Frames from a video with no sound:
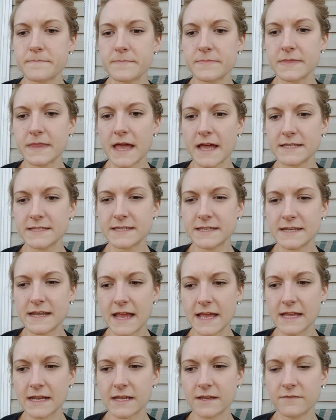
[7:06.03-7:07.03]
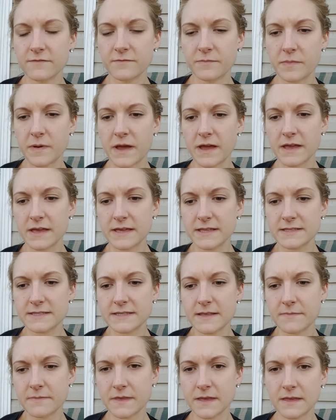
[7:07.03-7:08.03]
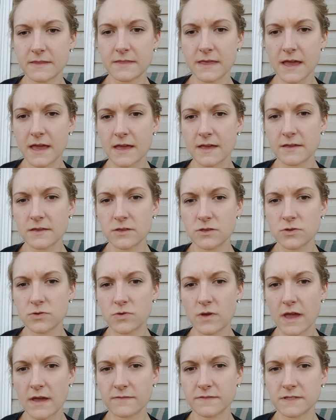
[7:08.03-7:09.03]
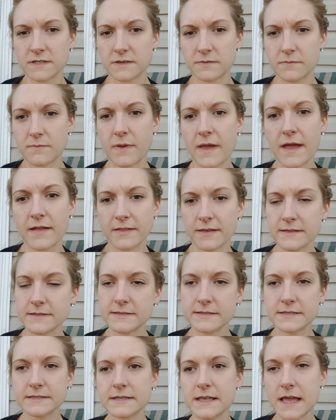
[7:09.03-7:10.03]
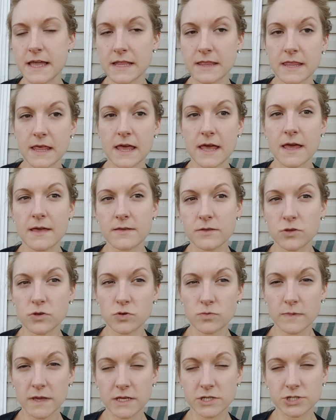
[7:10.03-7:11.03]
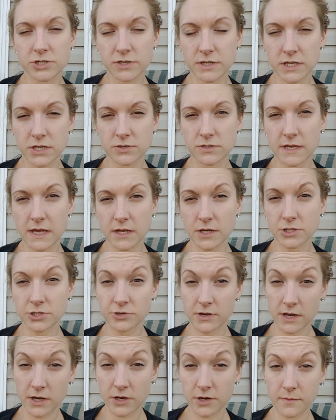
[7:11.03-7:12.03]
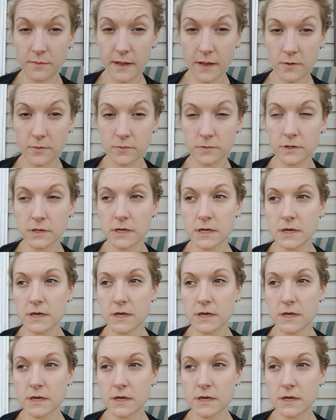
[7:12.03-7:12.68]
that's a negative, but it's something that you have to balance and that you make sure that you tell your trainer about.